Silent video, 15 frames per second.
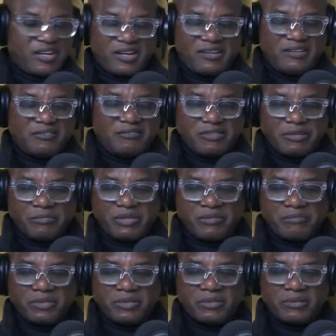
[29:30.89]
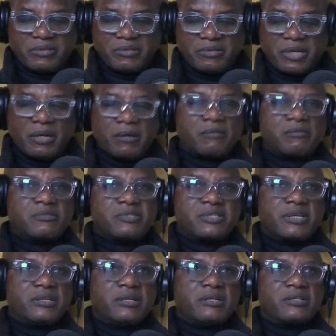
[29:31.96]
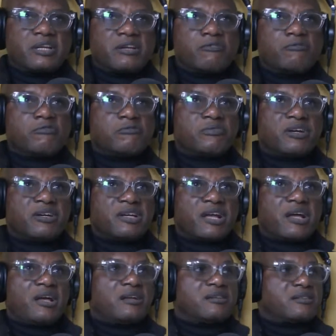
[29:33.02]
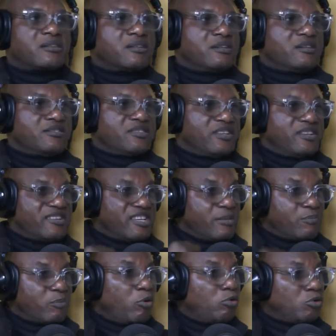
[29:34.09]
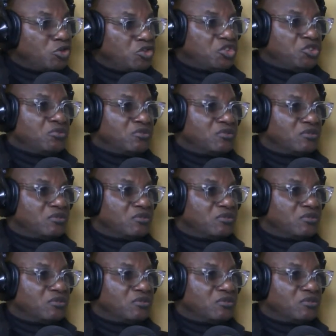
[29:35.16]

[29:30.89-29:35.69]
I can't remember that quoted that a woman's heart is a deep ocean